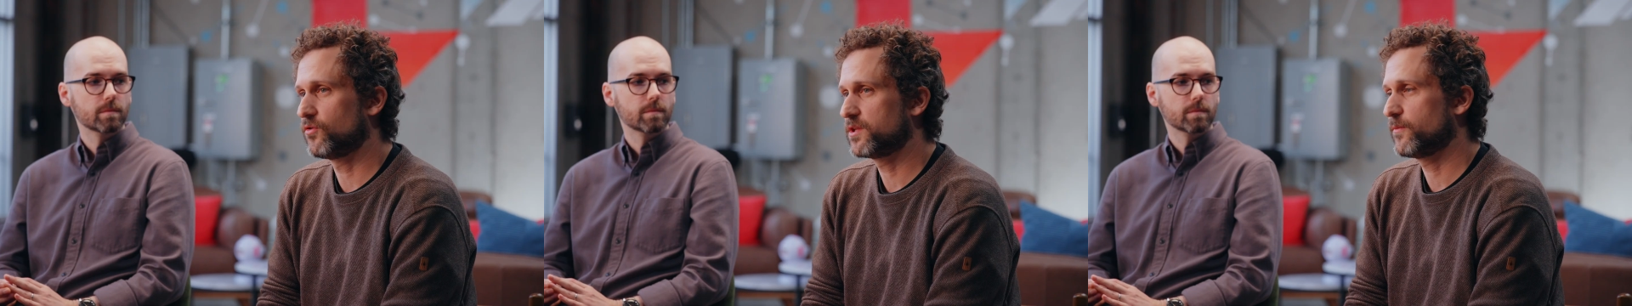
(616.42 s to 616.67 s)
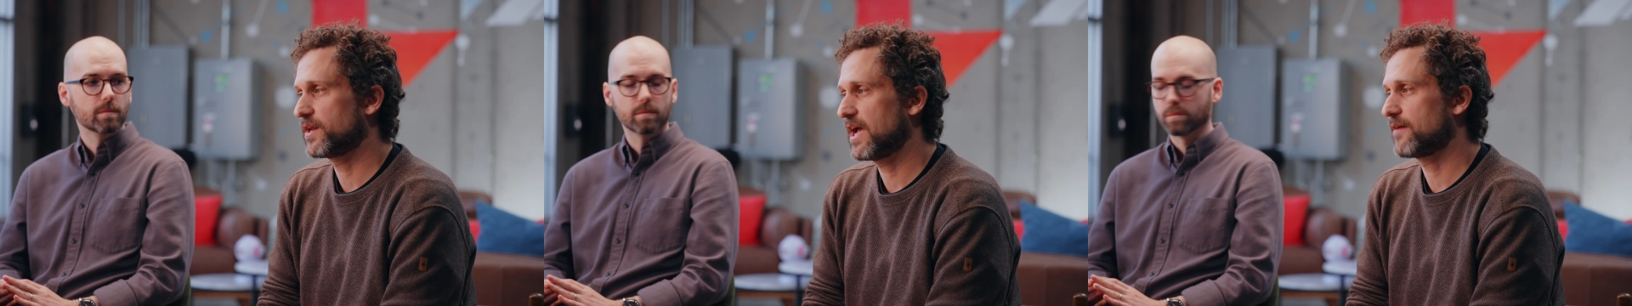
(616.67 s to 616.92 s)
Speaker 1: only
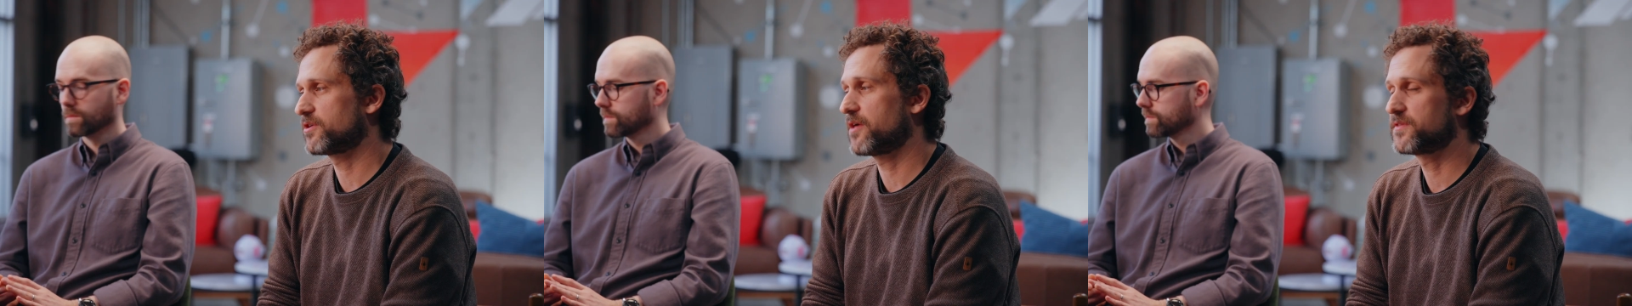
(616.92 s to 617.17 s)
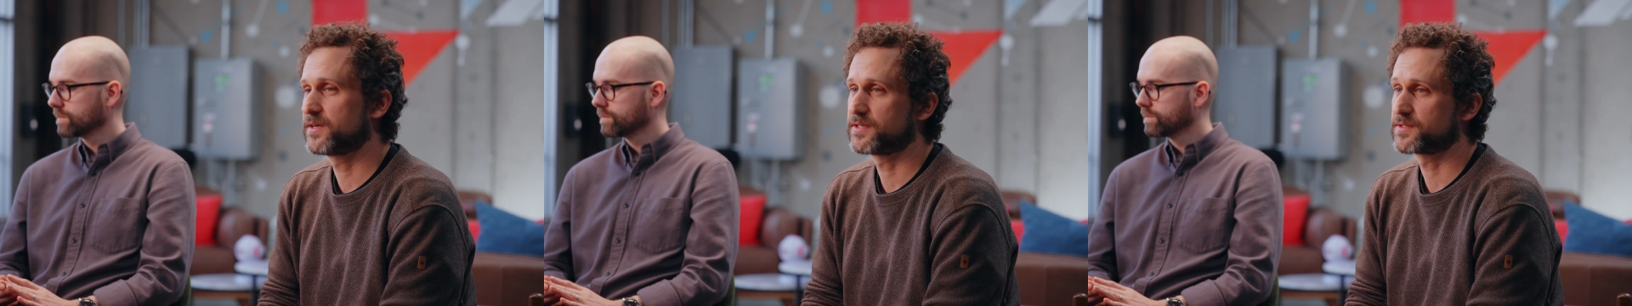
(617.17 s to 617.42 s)
way to have an
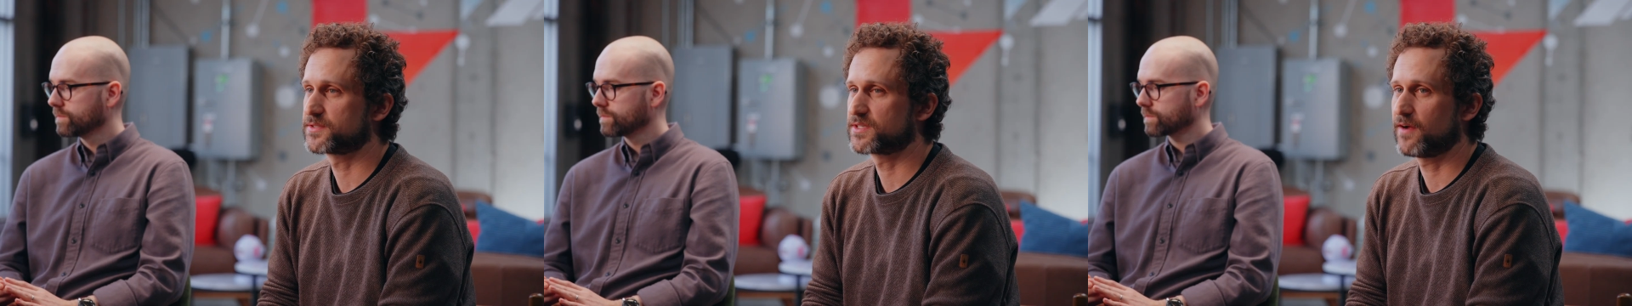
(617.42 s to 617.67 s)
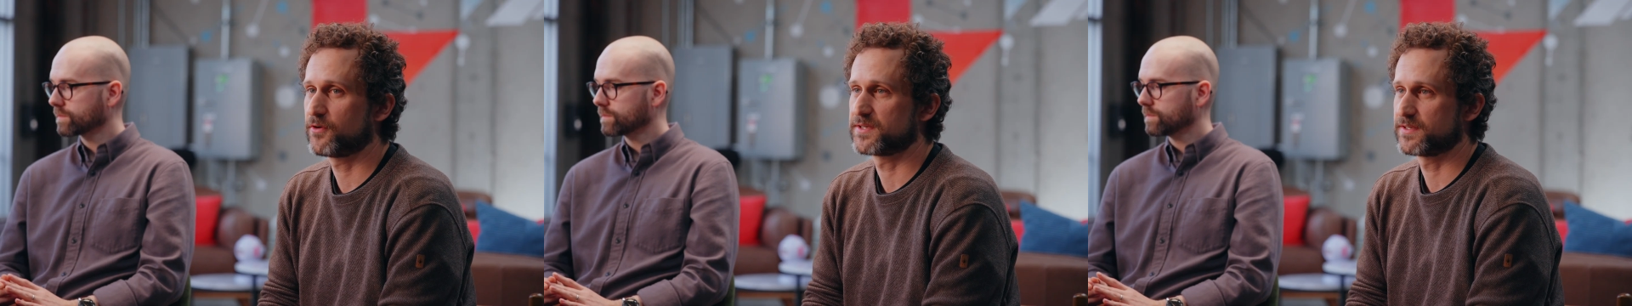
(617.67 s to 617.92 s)
authentic
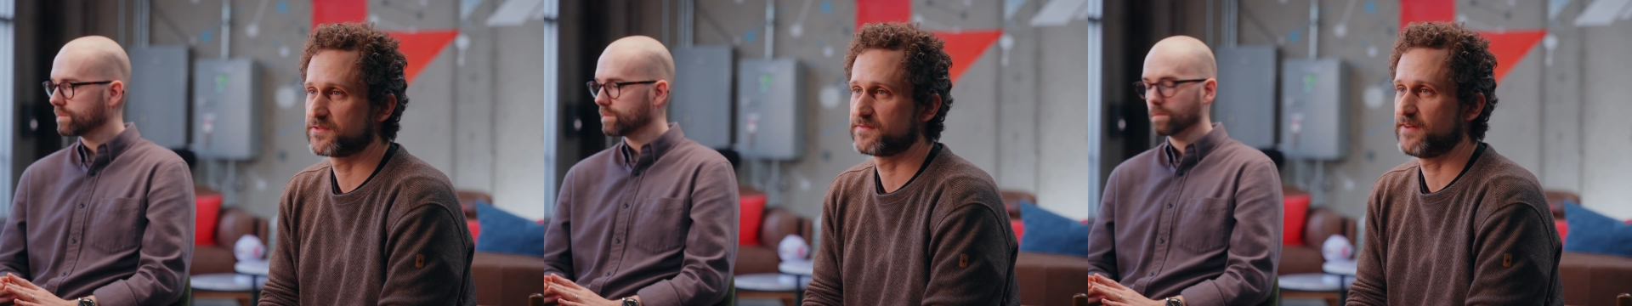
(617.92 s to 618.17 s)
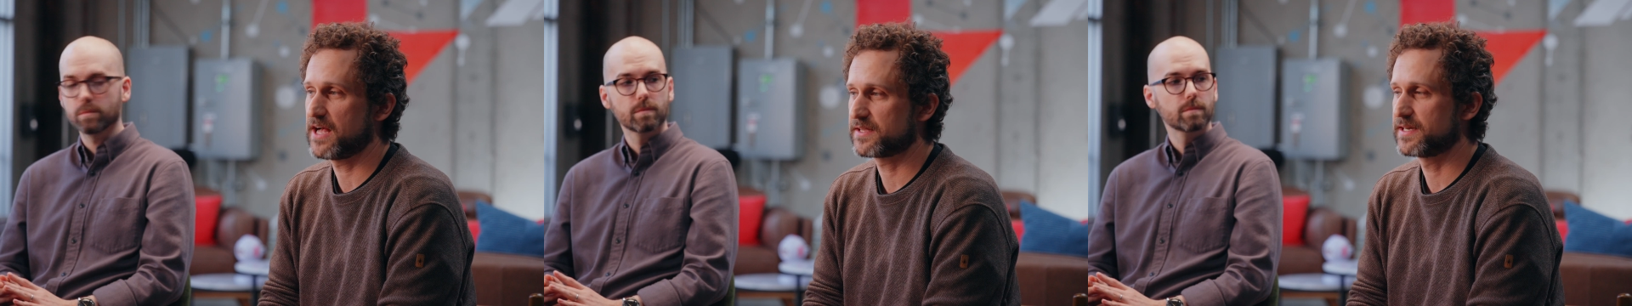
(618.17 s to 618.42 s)
discovery is if it's
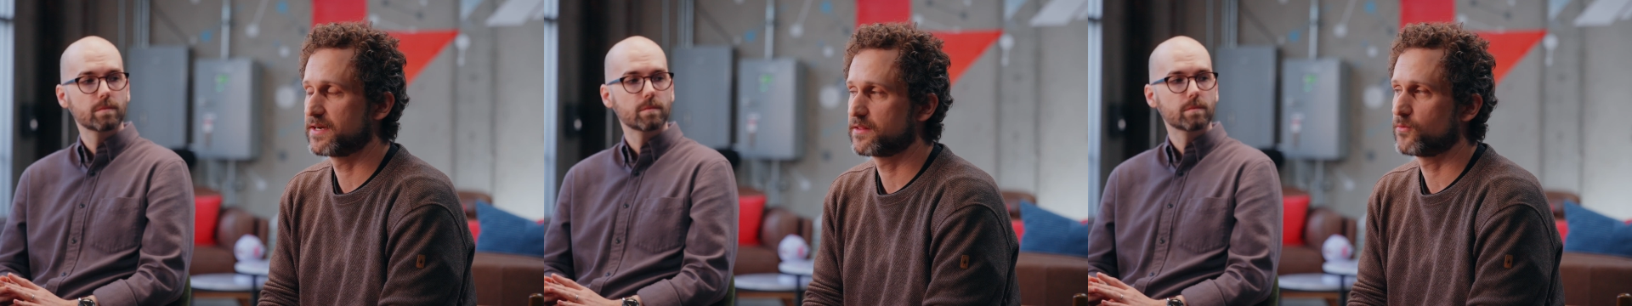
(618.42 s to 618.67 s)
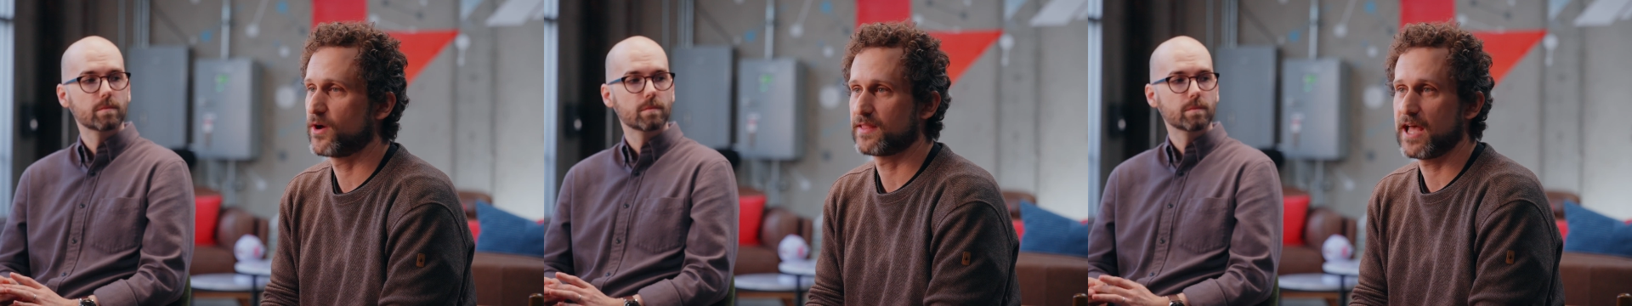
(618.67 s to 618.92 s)
validated in the wet